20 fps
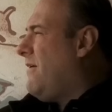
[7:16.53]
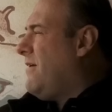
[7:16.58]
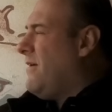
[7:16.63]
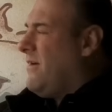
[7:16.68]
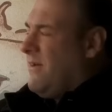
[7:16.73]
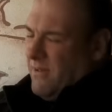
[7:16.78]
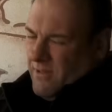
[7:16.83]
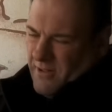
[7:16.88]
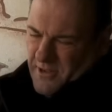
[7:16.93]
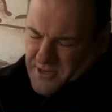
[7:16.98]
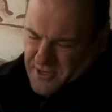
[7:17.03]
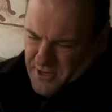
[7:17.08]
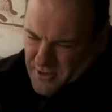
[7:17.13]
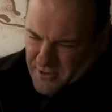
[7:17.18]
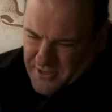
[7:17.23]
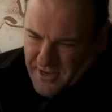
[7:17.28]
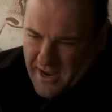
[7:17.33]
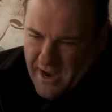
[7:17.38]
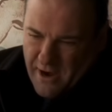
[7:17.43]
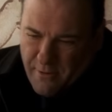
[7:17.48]
New Jersey and New
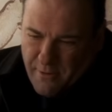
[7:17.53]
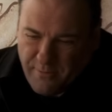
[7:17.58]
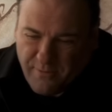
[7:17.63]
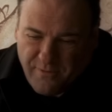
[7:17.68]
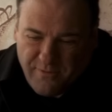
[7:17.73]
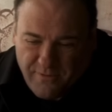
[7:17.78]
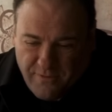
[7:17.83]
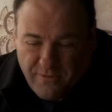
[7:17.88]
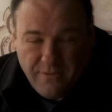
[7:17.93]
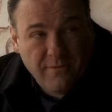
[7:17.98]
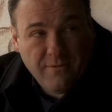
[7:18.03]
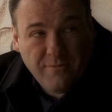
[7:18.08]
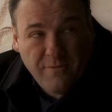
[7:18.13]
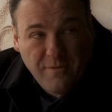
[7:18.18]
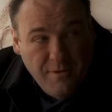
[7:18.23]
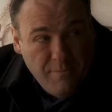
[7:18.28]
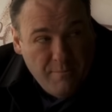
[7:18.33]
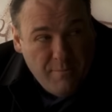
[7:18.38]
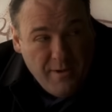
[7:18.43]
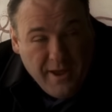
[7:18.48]
York are at war with
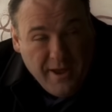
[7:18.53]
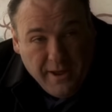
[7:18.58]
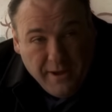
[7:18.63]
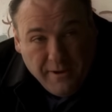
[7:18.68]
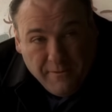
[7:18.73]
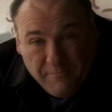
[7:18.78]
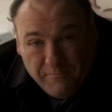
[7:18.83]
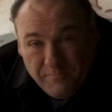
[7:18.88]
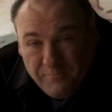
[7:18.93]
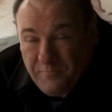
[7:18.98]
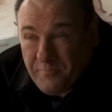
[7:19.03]
one another in this